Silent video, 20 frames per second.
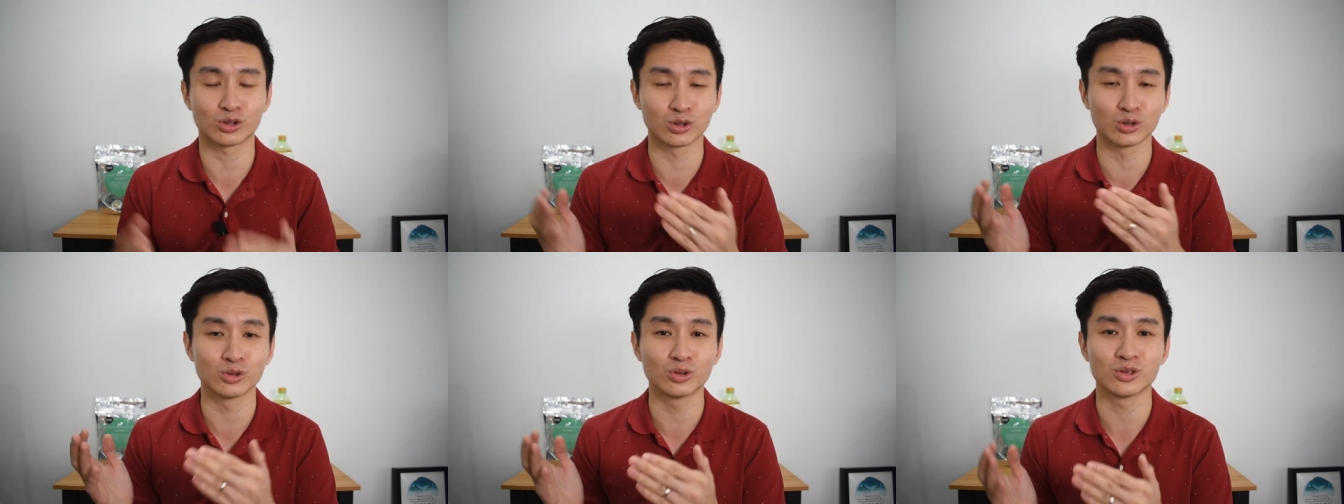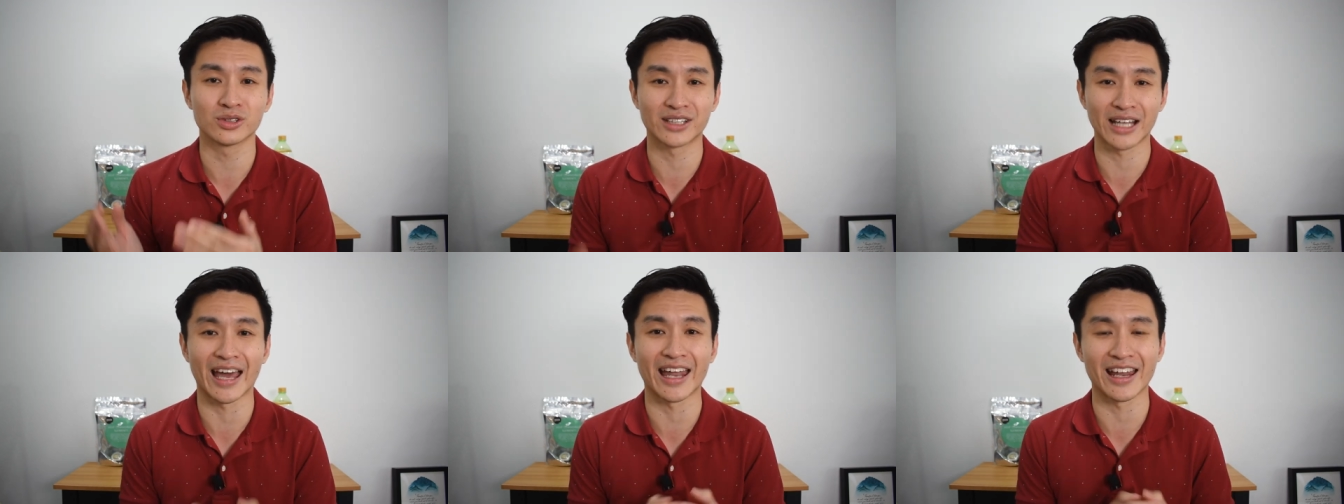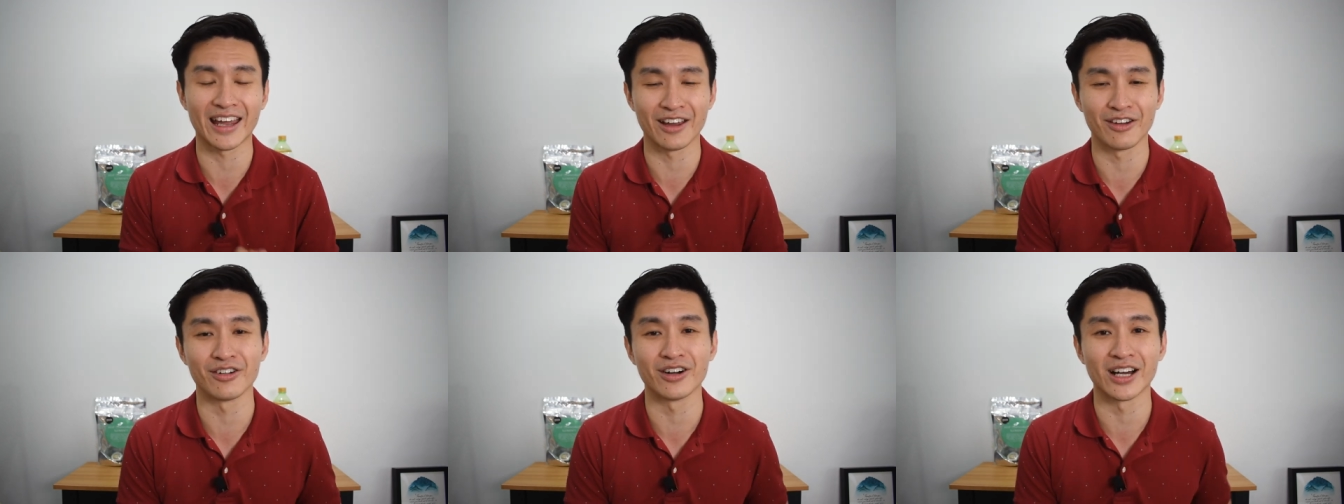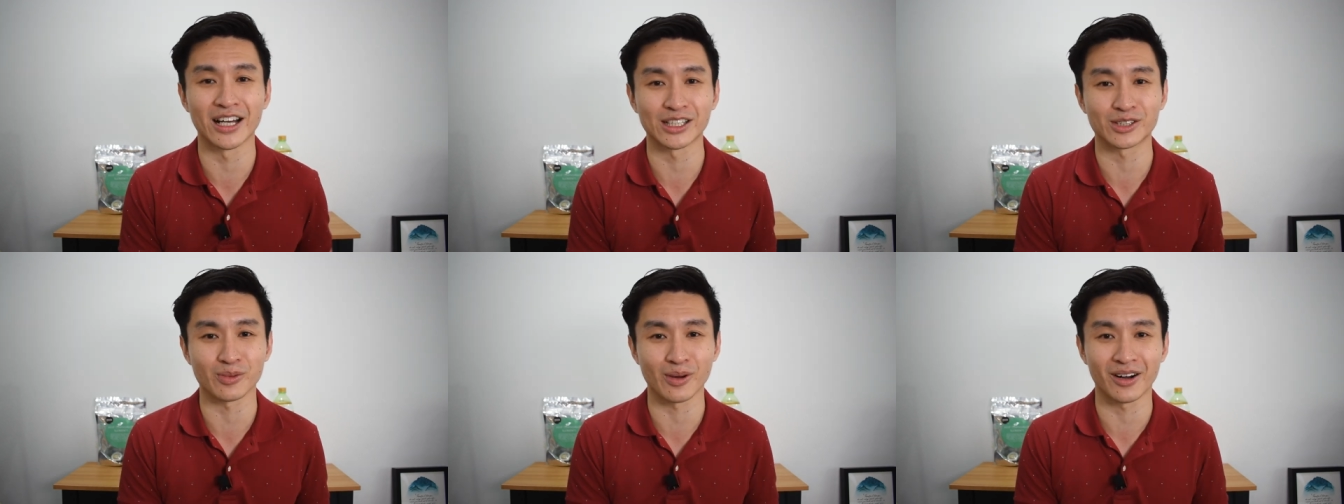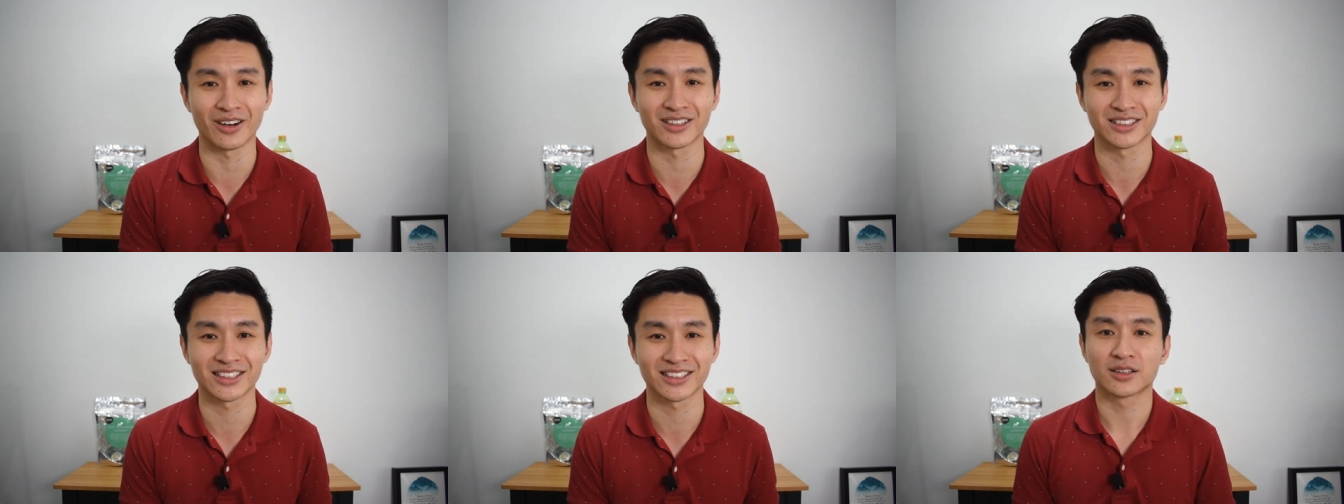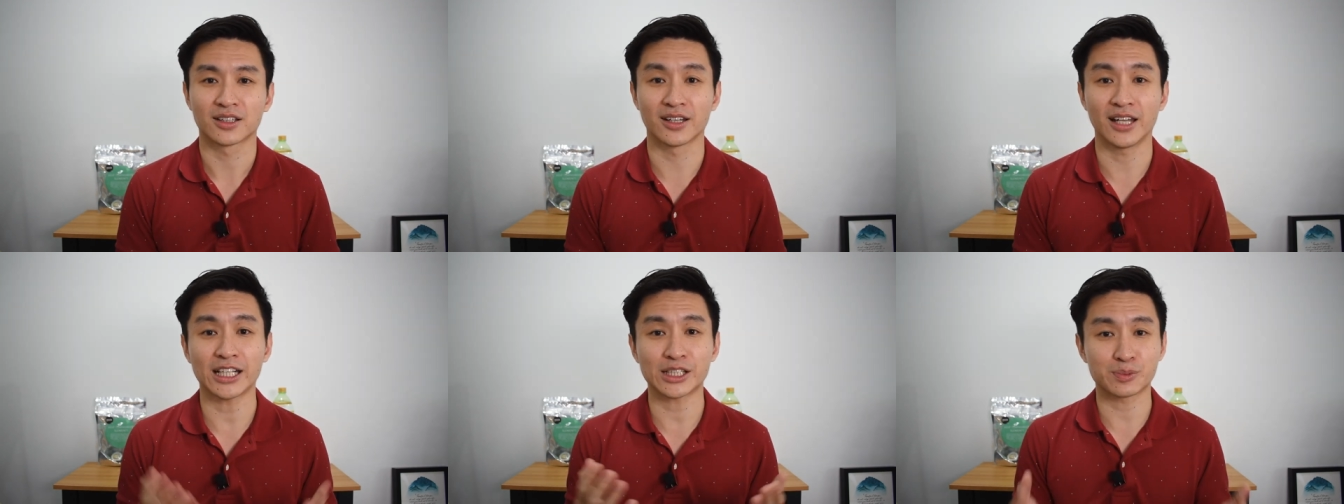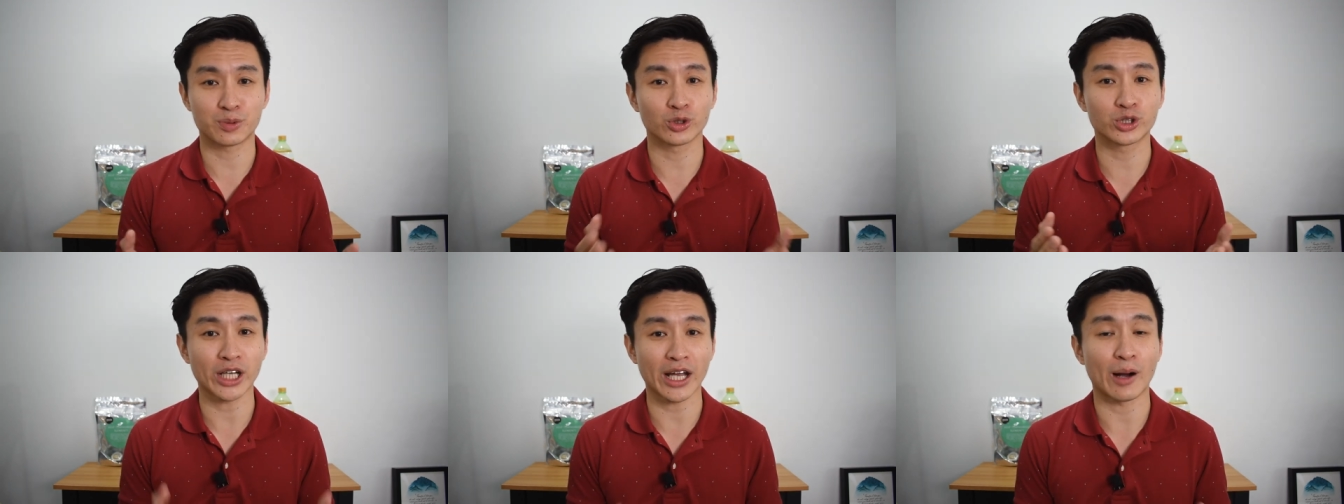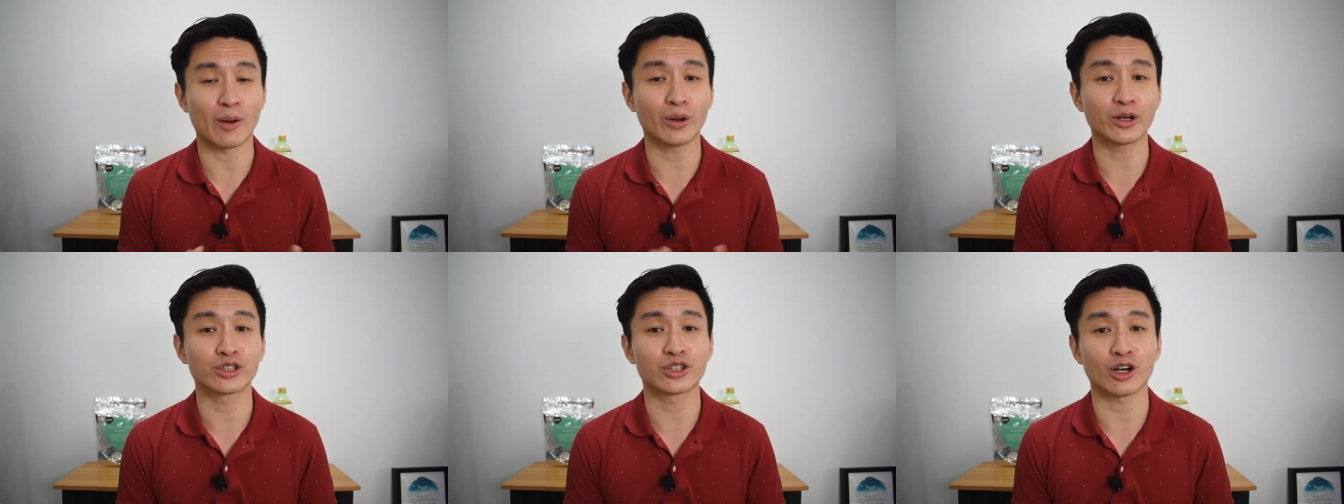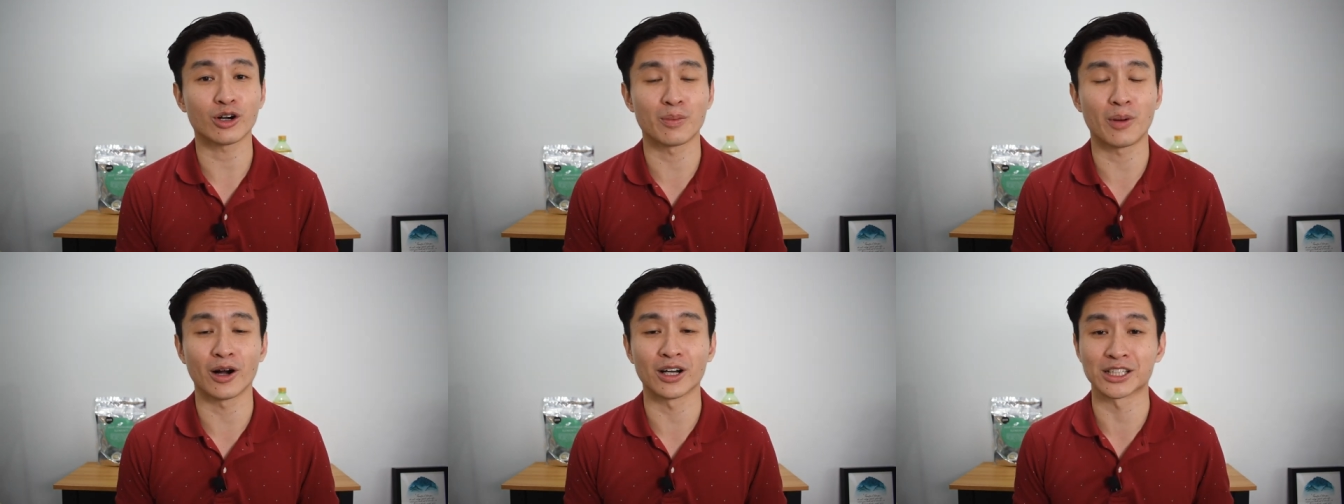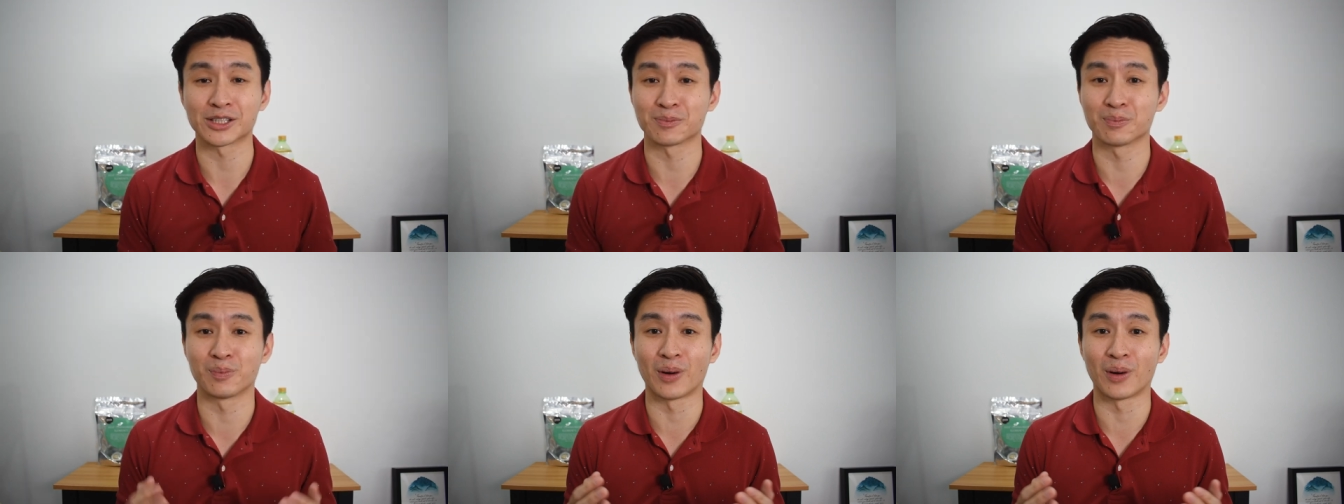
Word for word: to that area as well. The next project I want to talk about is